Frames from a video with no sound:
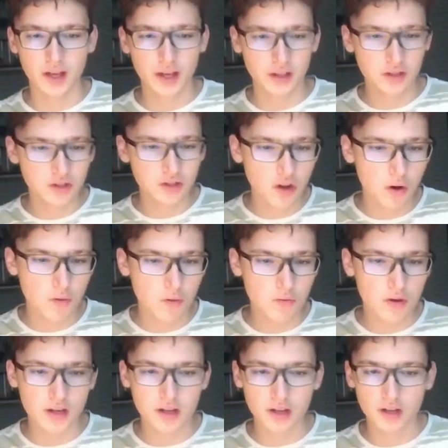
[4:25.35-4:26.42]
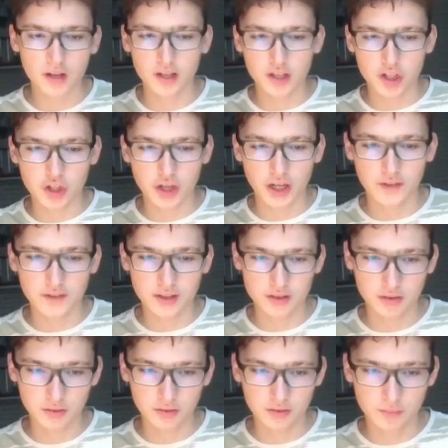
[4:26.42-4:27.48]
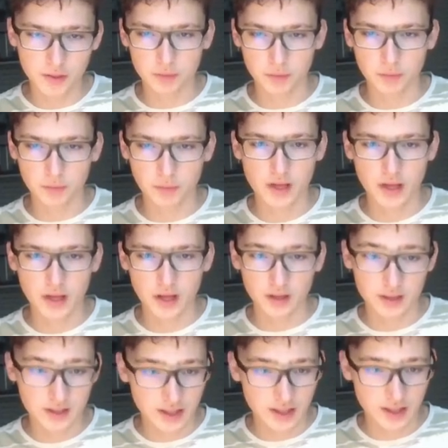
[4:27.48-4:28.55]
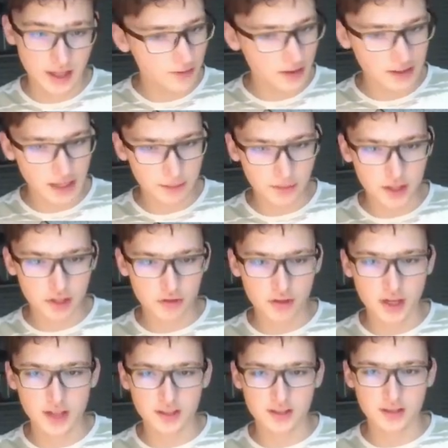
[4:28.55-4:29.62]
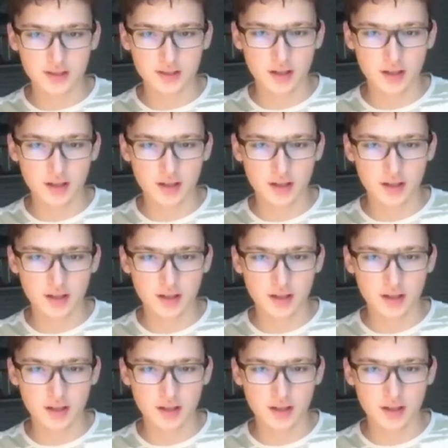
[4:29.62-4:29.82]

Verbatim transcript: You don't want to uh, trade this good bishop, because every time he trades,